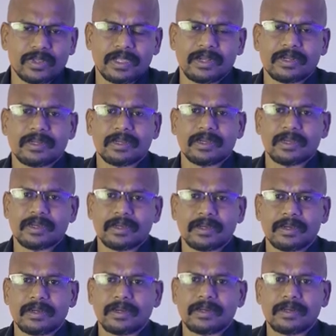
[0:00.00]

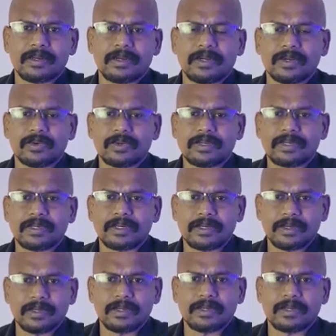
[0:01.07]
that no
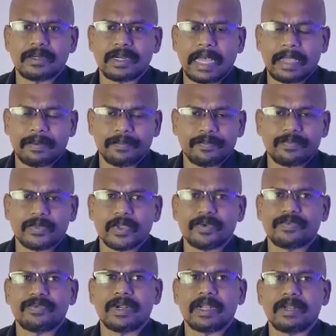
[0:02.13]
time of
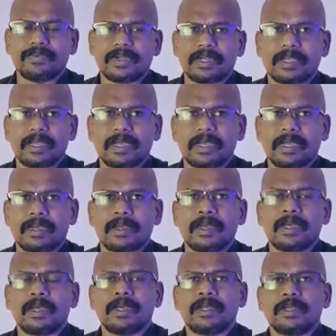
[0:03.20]
delivery.
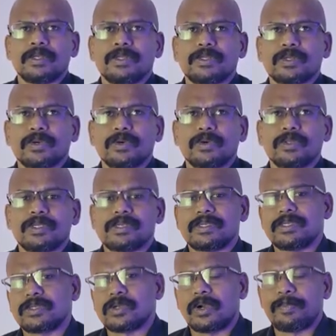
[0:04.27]
So this
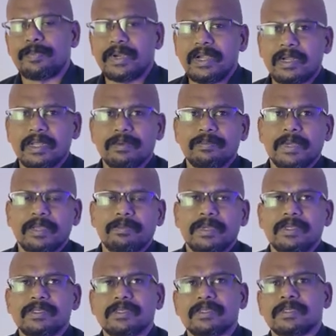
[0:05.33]
is called preterm
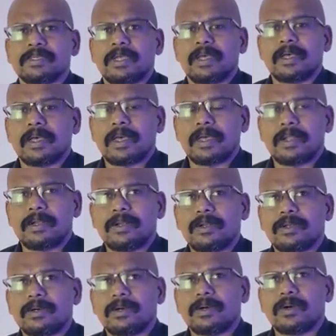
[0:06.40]
babies. And
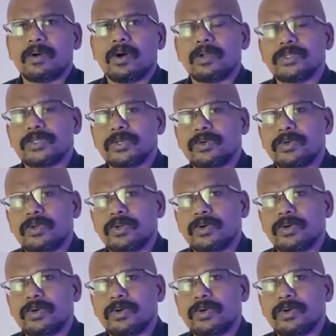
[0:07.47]
also